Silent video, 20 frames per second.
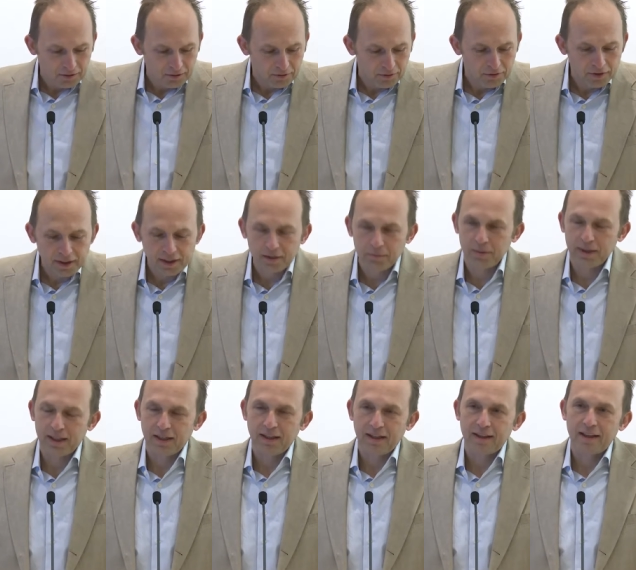
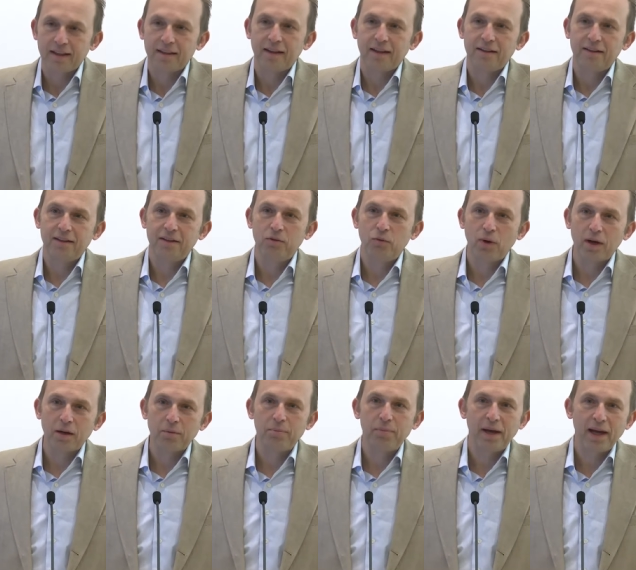vehemently that they didn't
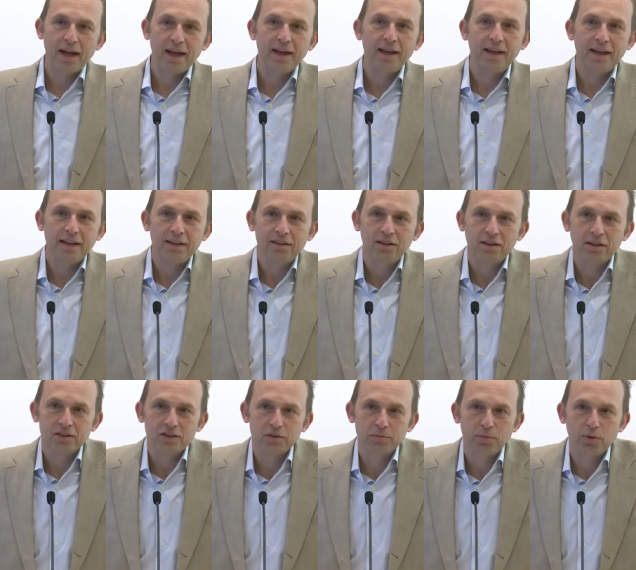want to pay into
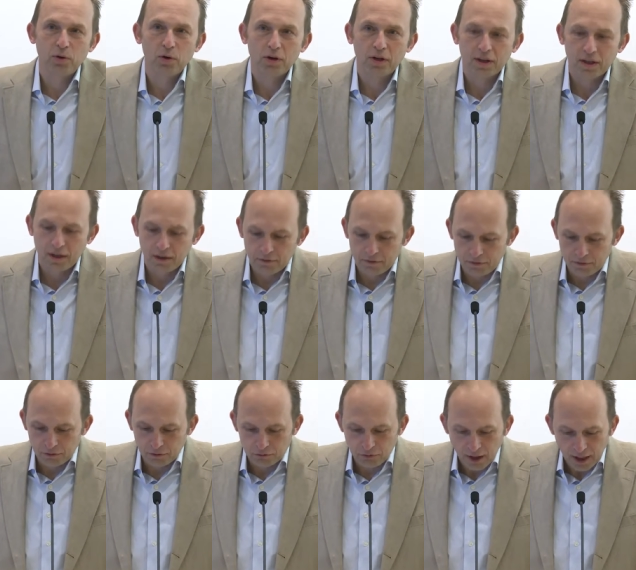the support of
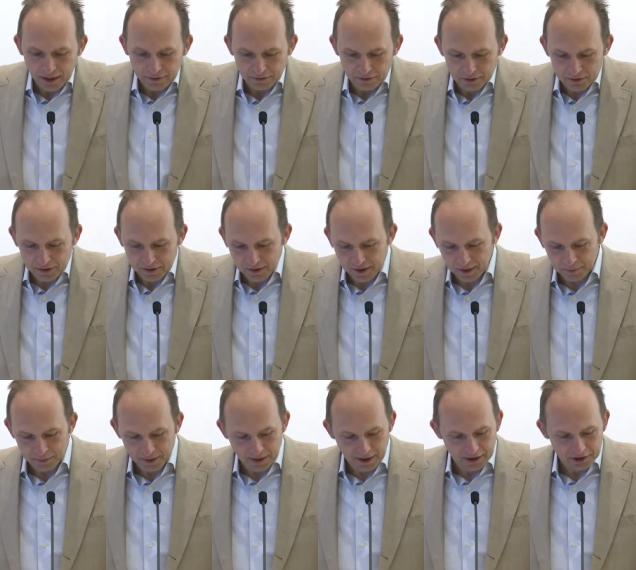rival
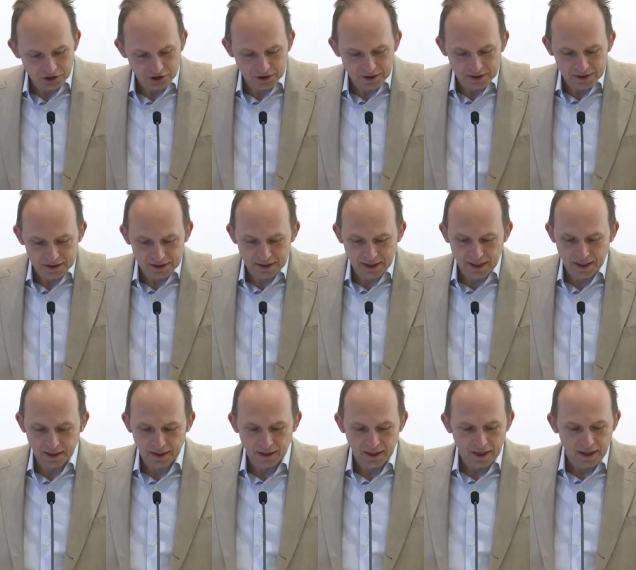denominations.
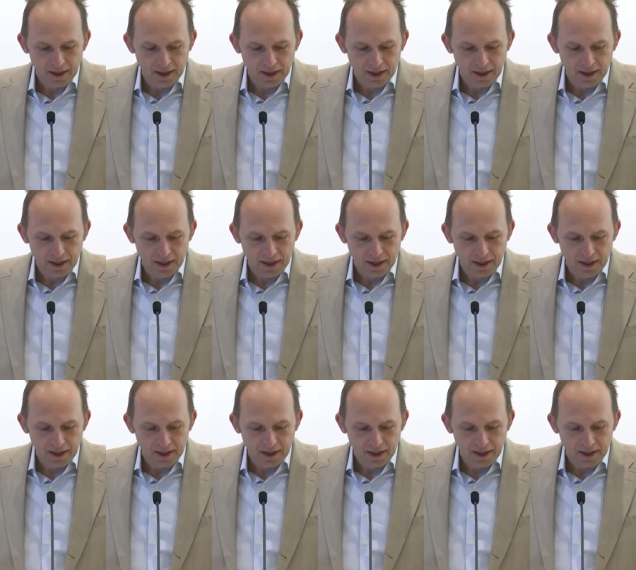And